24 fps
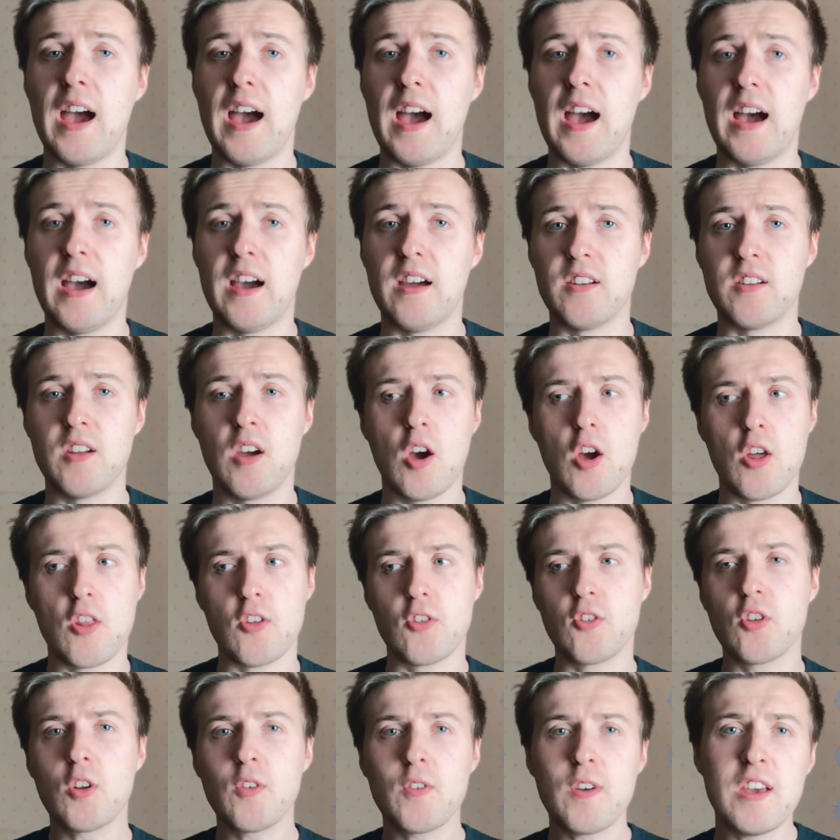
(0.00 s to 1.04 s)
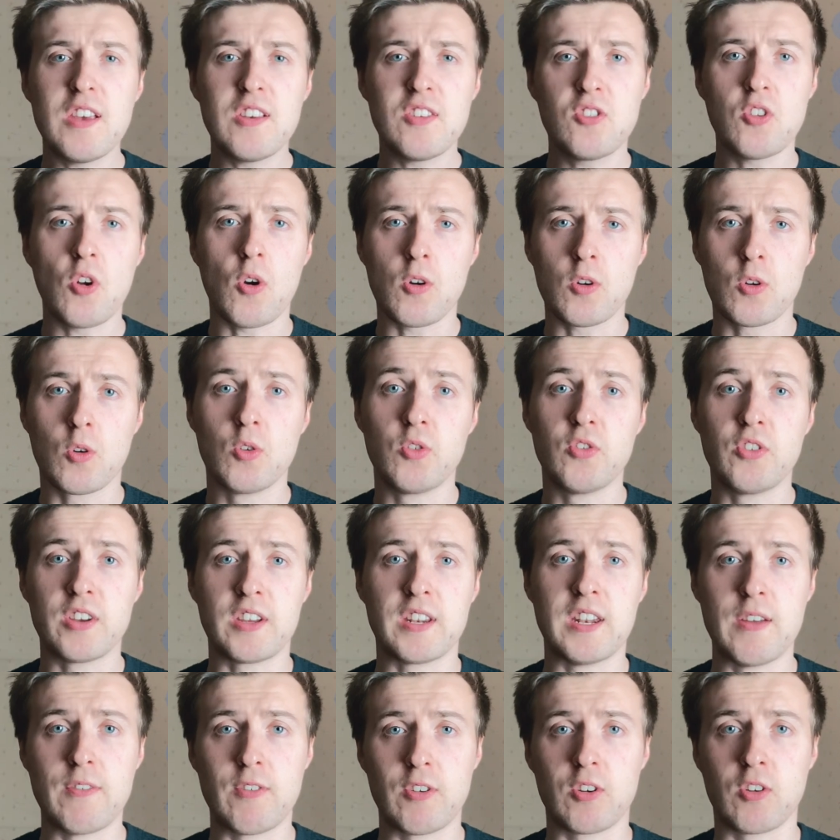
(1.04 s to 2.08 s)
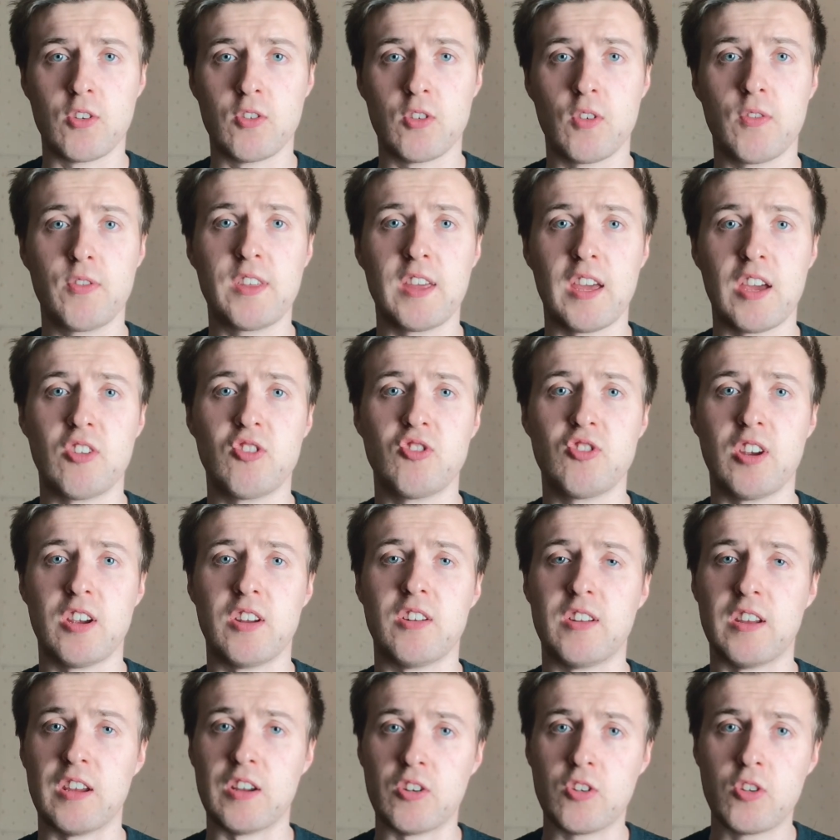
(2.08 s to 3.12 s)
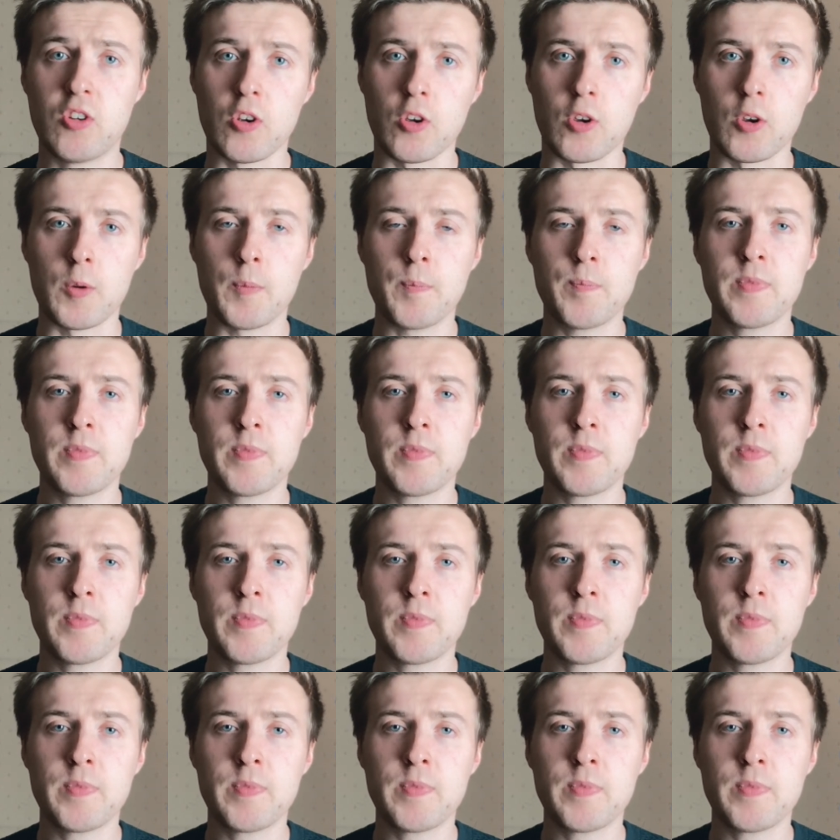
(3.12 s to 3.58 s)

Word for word: and the sort of historical significance of the S J T too,